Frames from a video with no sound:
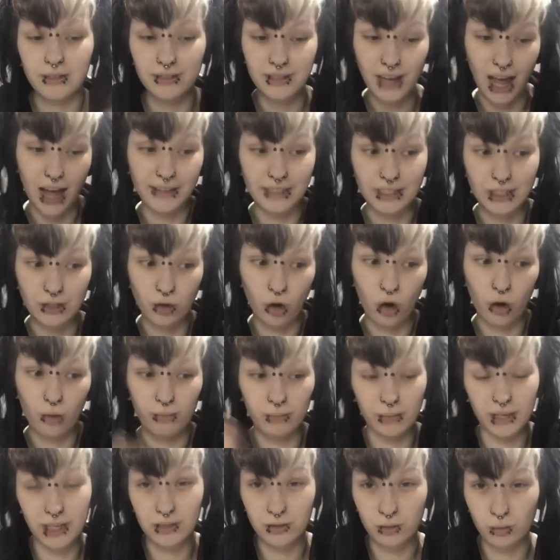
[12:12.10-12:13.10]
daddy
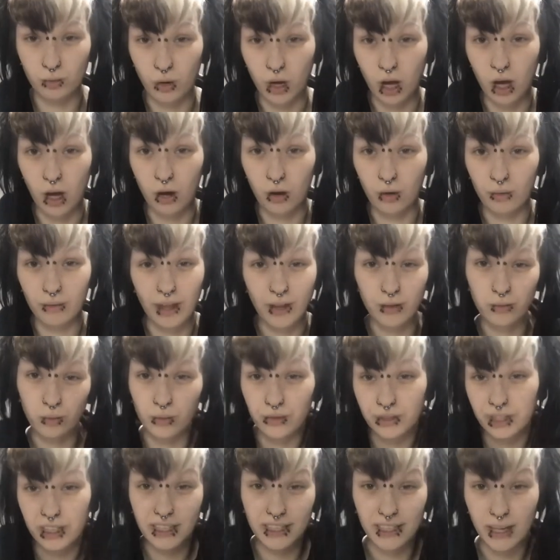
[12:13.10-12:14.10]
dom, little girl, that's
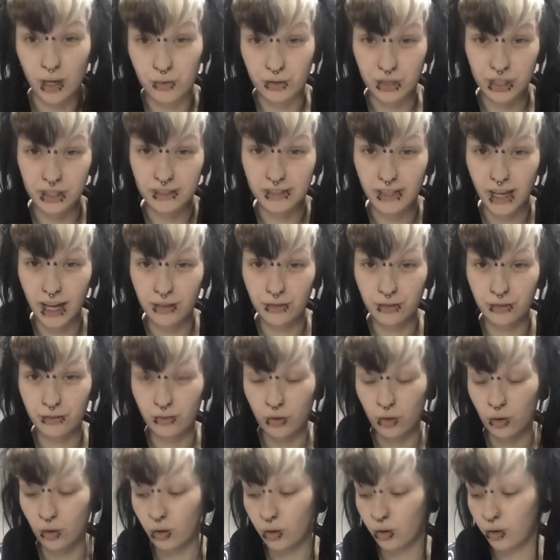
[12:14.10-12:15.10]
what DDLG stands
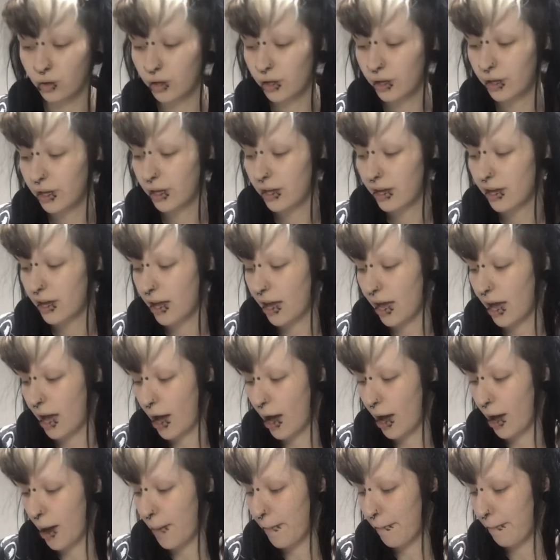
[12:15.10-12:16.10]
for.
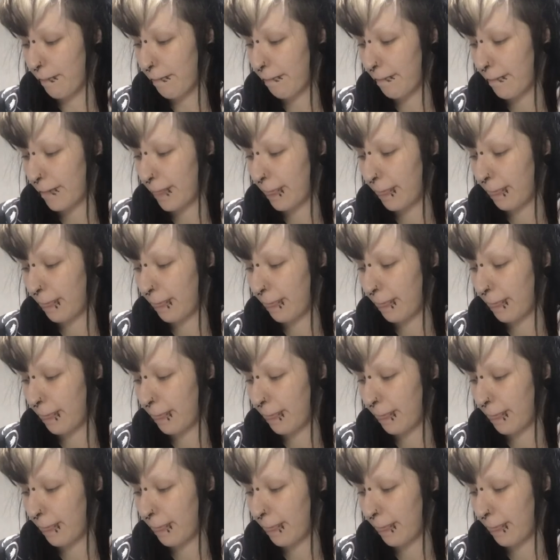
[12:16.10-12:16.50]
Um,